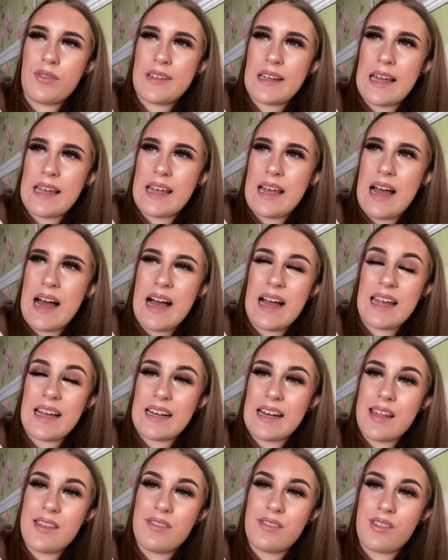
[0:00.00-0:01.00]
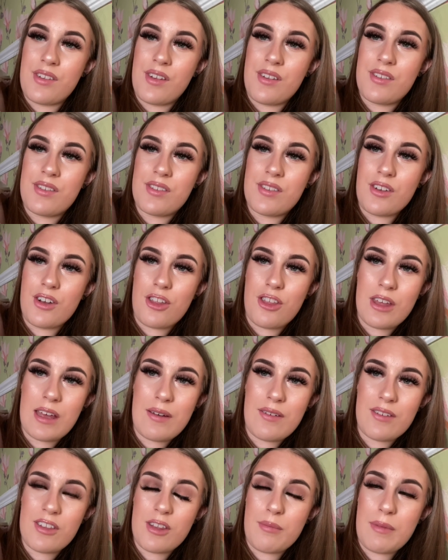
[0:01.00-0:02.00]
like eye cleansers so she
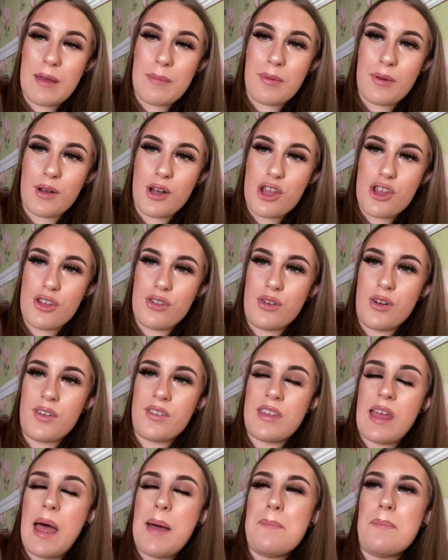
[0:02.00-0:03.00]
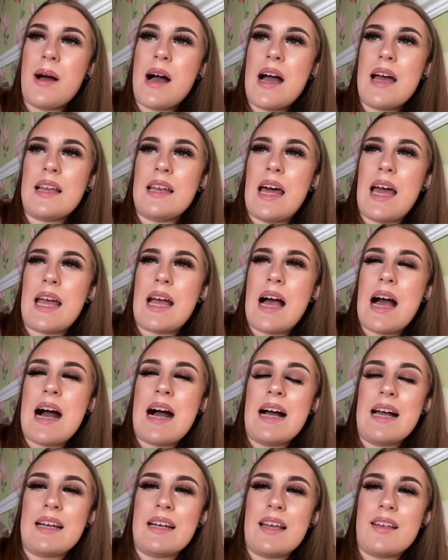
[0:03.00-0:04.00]
gave it to me because she knows that my like
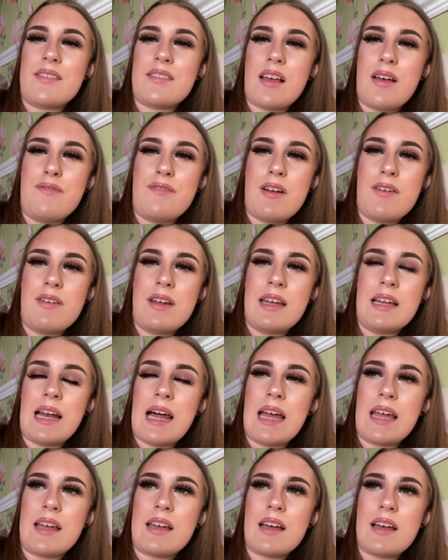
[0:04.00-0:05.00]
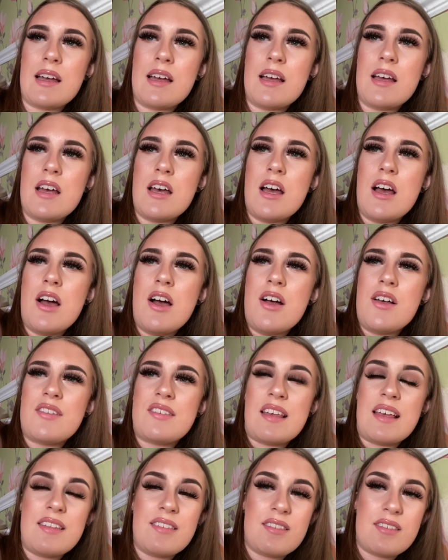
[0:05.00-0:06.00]
eyelids are very like
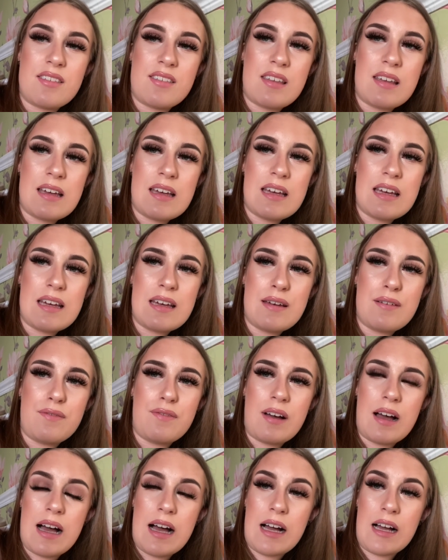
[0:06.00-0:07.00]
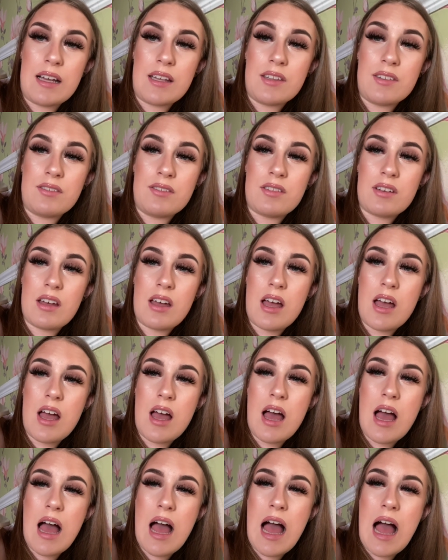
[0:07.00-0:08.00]
sensitive and
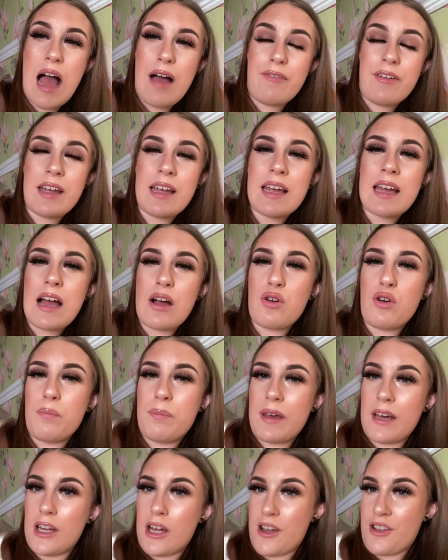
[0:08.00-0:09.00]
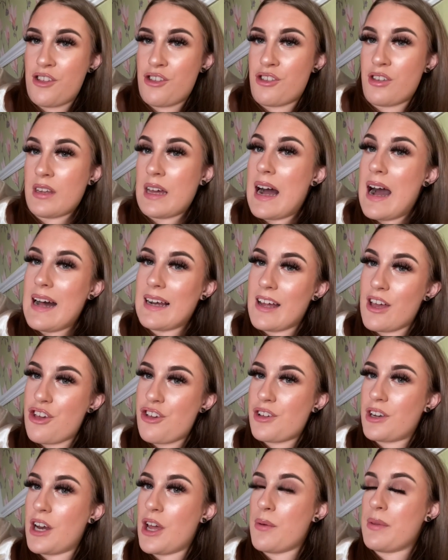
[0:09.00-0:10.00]
I think I could be allergic to the eyelash
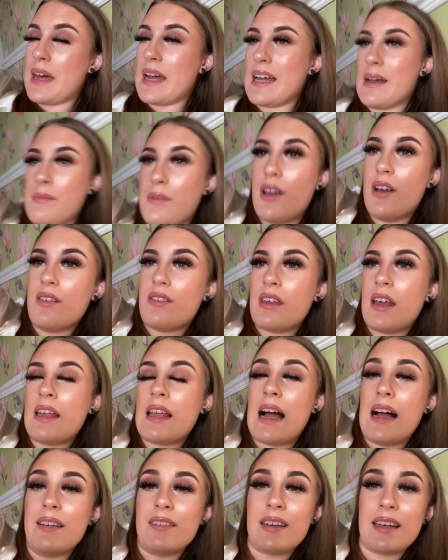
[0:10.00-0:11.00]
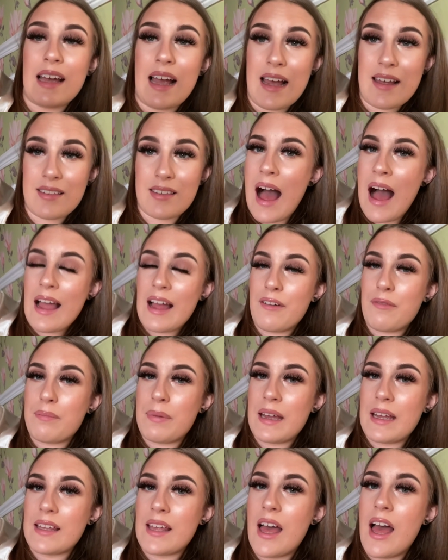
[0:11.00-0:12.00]
glue that I am using and yes I have
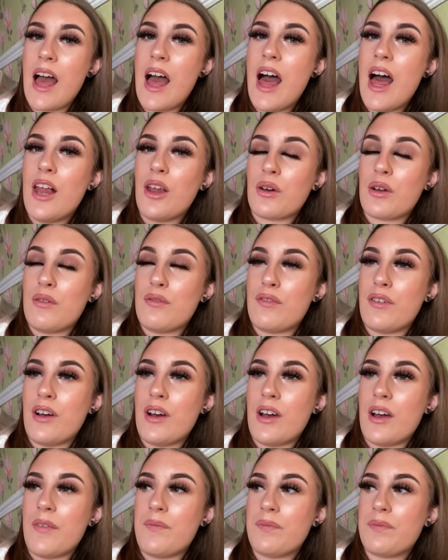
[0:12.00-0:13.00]
been looking for